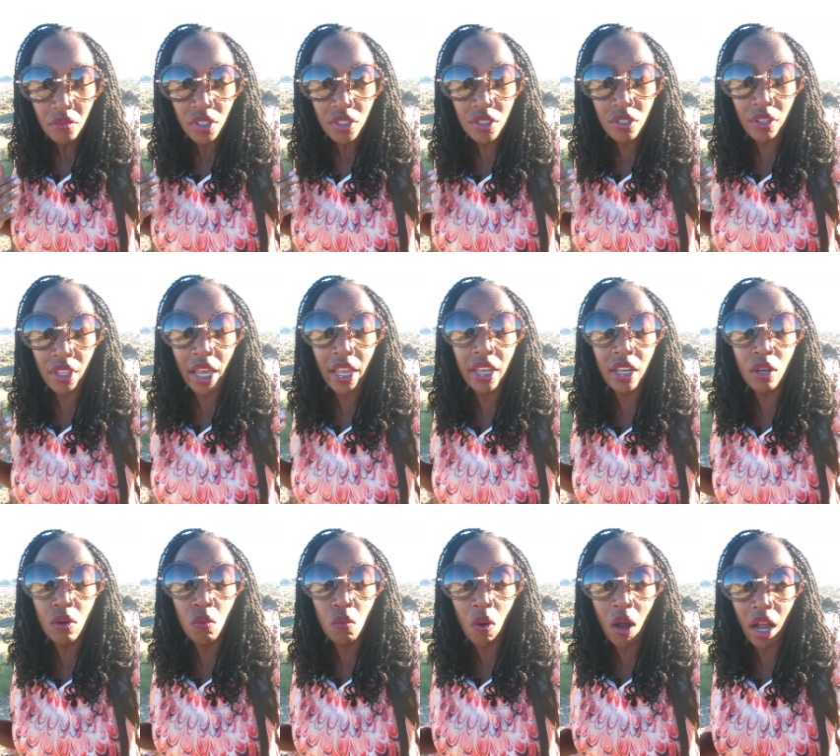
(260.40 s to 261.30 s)
so that he
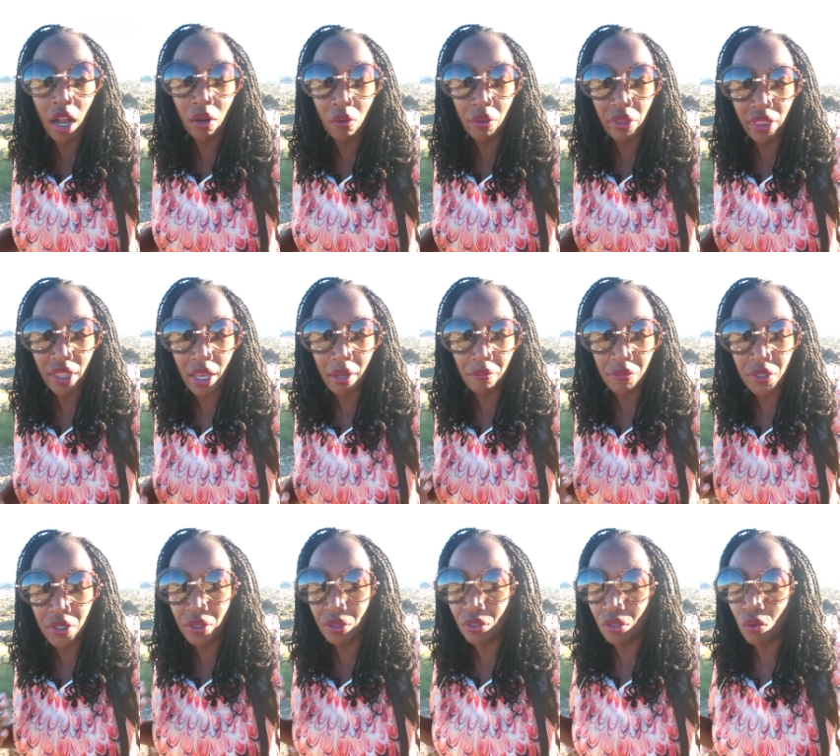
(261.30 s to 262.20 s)
could work with them
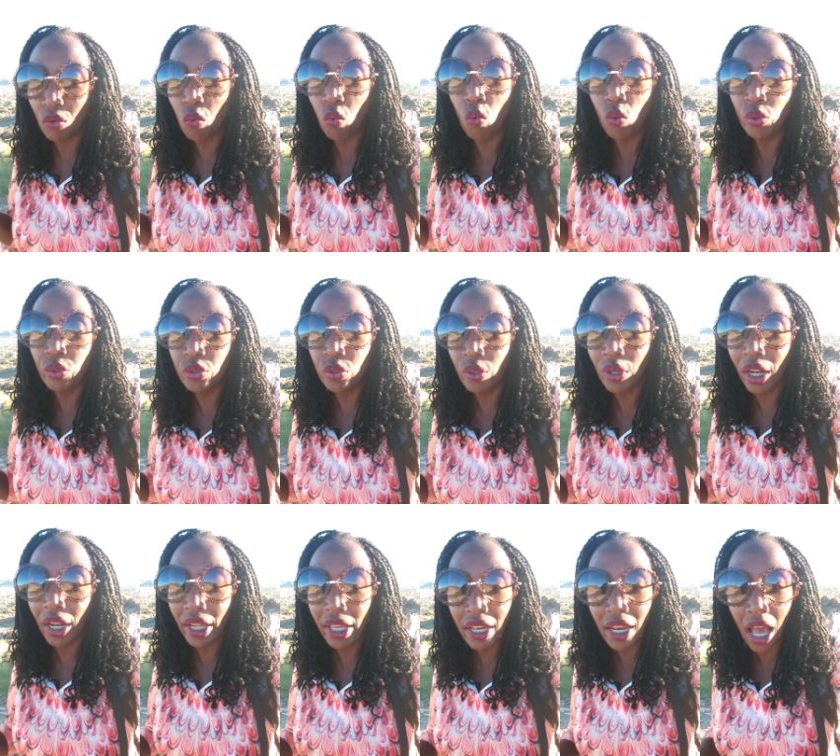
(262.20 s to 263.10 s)
to
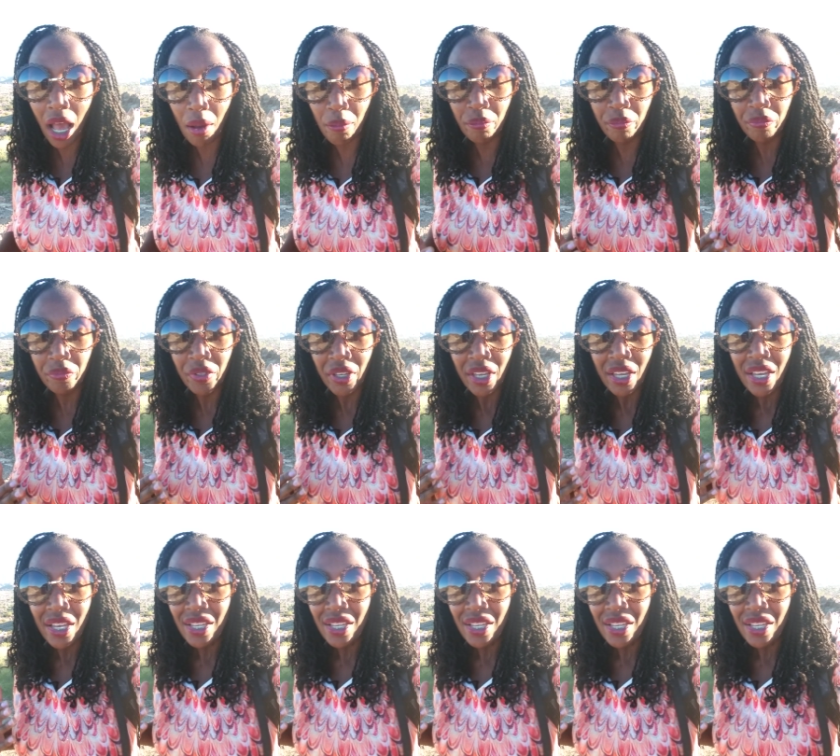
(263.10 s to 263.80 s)
clean up.